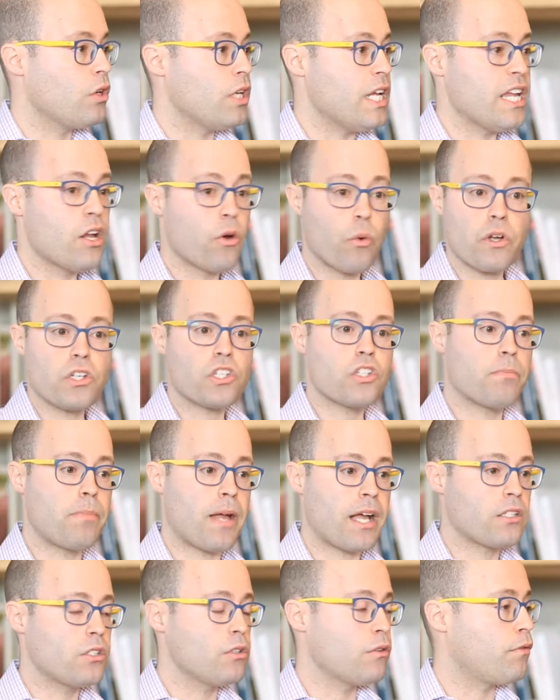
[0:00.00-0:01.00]

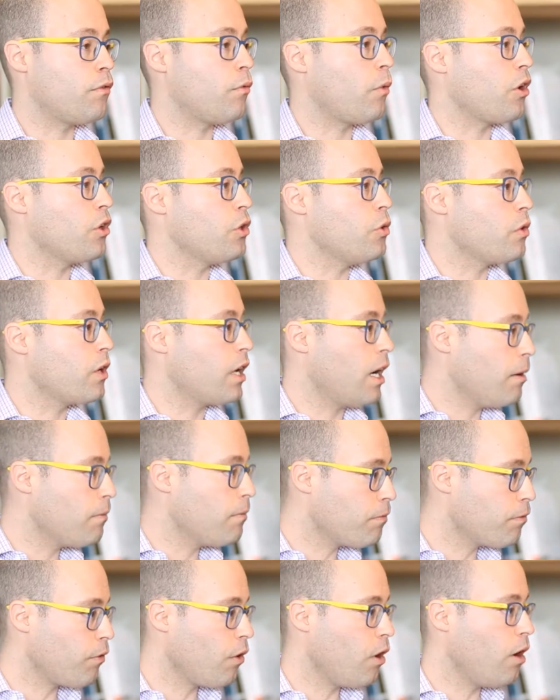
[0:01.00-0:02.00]
irrespective of where you come
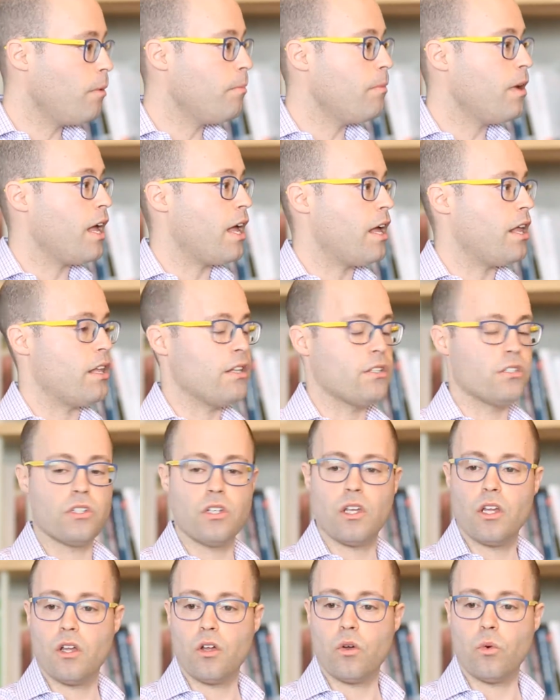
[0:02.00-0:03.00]
from and
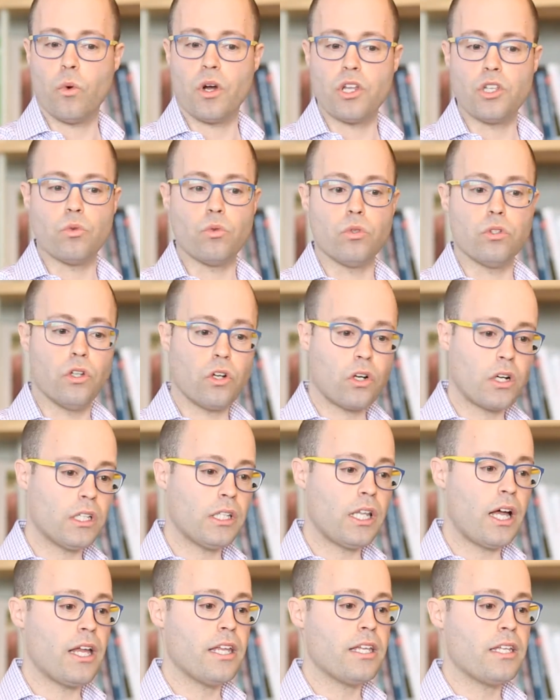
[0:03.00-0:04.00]
what you look
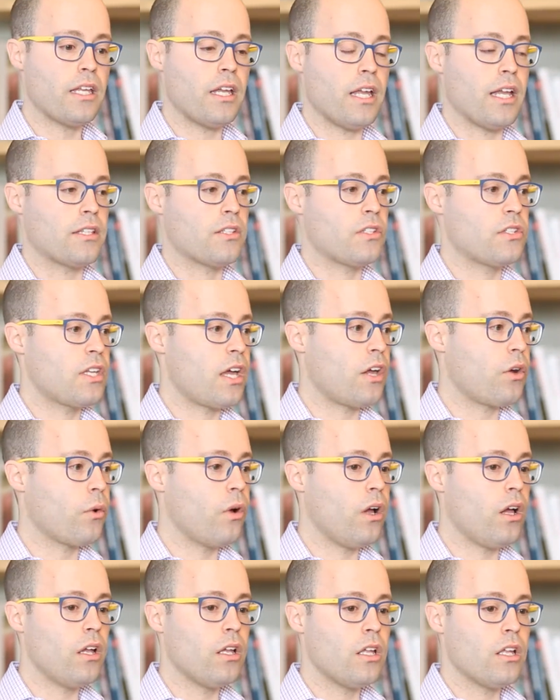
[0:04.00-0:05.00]
like,
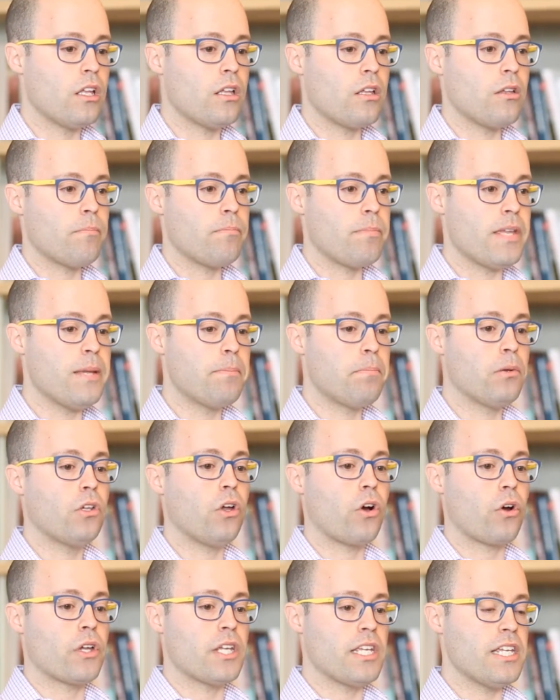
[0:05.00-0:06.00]
etc. People
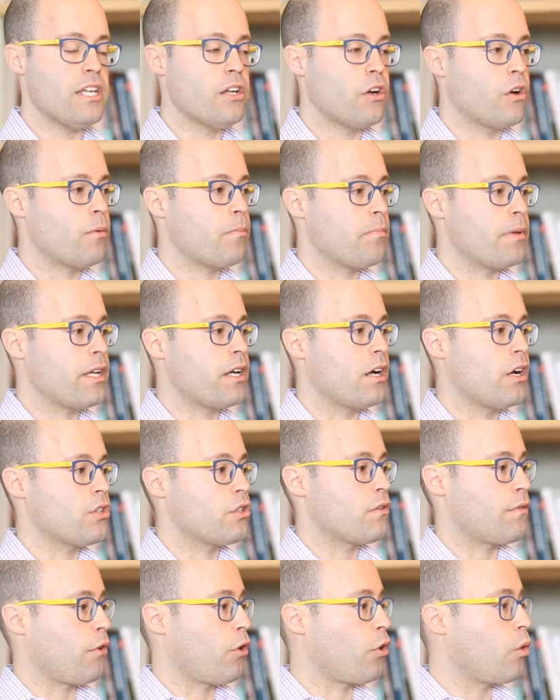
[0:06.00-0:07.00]
are here because
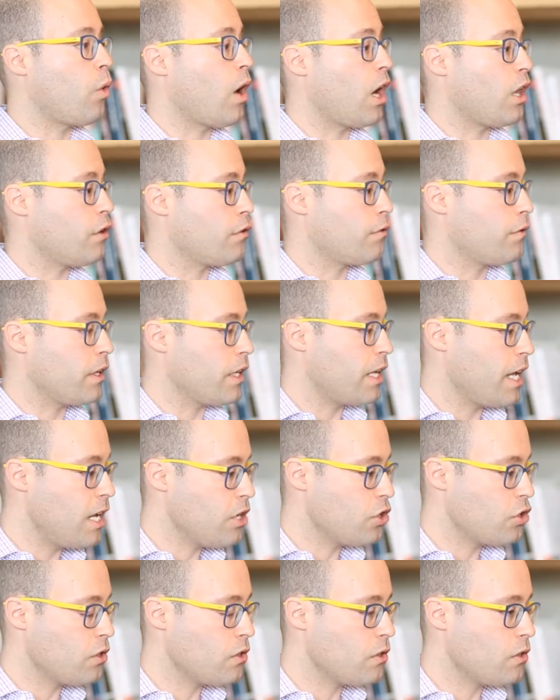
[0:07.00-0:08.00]
of their
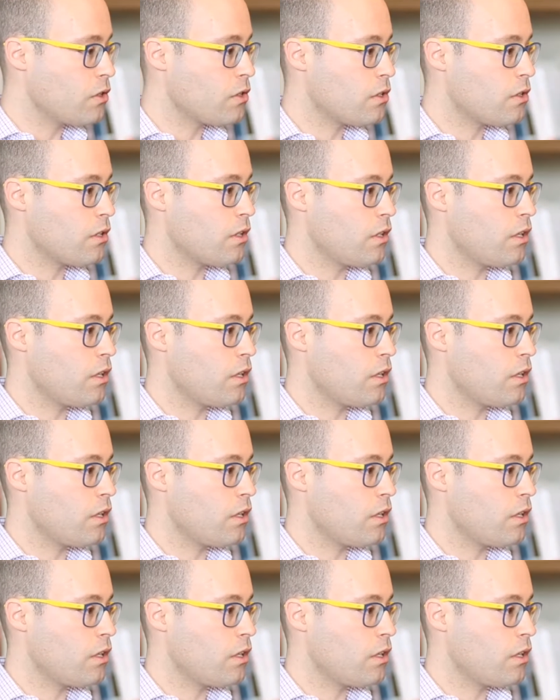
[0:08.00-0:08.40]
qualifications,